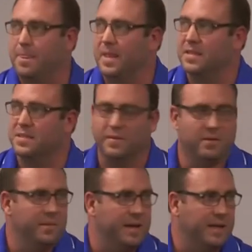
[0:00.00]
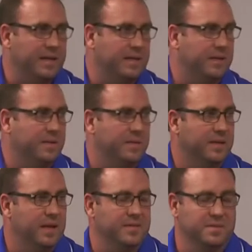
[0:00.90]
It's never a bad idea to come in
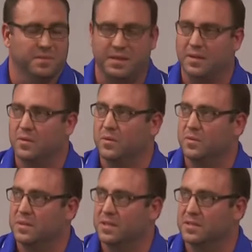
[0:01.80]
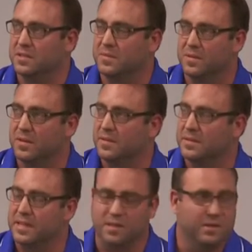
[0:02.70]
and have somebody who does this for a living
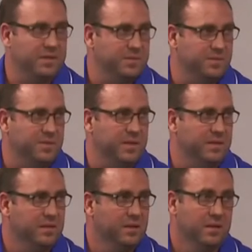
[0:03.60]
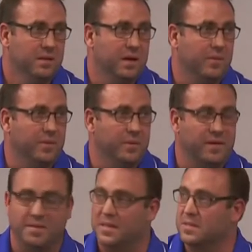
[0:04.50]
take a look at your feet. We
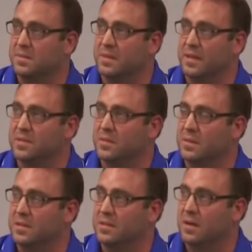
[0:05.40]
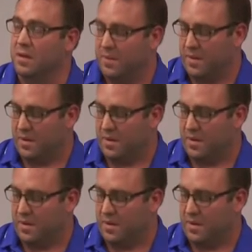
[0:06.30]
may find something else that we need to talk about